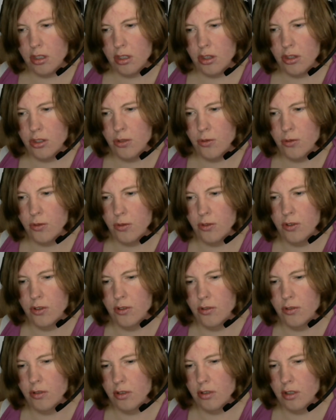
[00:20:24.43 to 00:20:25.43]
doing
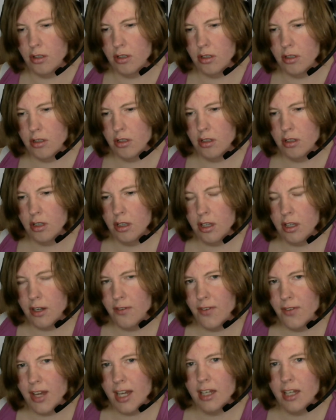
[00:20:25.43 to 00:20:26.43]
a lot
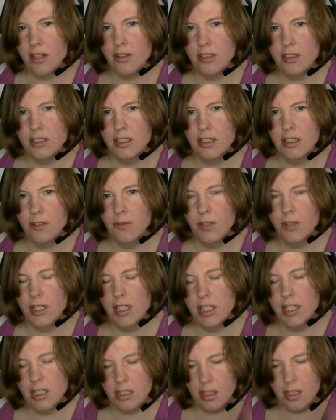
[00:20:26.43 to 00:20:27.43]
of activity.
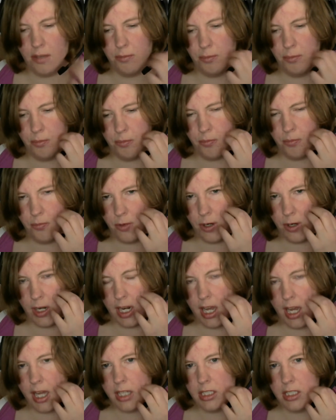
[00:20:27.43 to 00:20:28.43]
He's not very
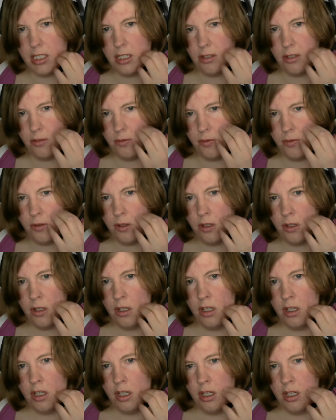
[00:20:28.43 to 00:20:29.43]
active.
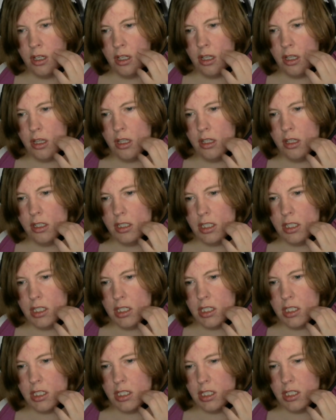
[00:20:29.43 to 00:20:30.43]
What
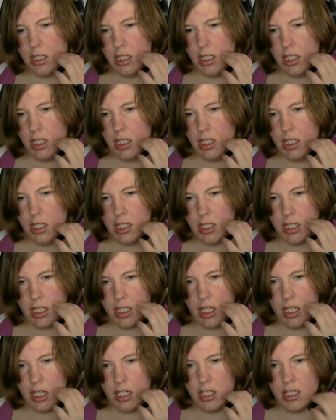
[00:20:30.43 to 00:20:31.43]
just he does a
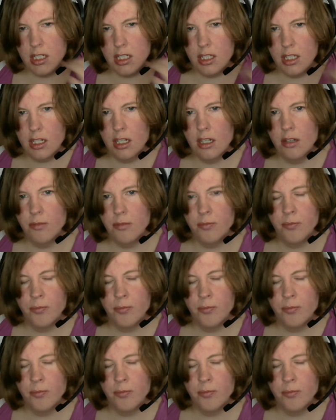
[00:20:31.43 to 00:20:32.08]
lot of sitting.